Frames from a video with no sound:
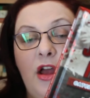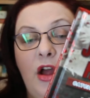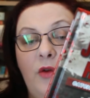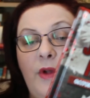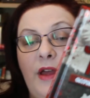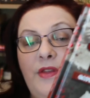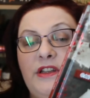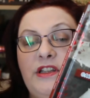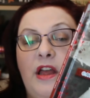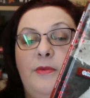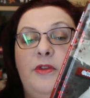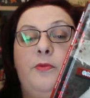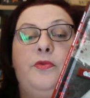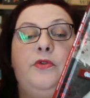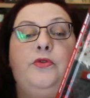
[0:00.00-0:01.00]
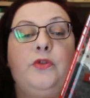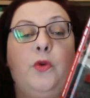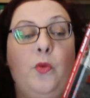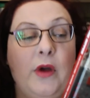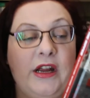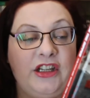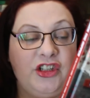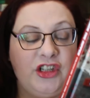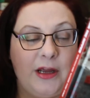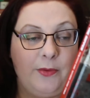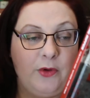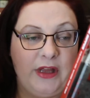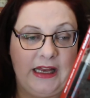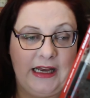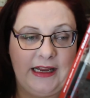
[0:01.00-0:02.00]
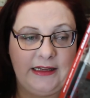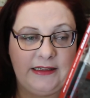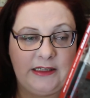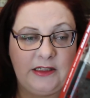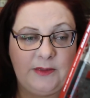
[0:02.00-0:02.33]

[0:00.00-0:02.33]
around the time of the brutal Whitechapel killings,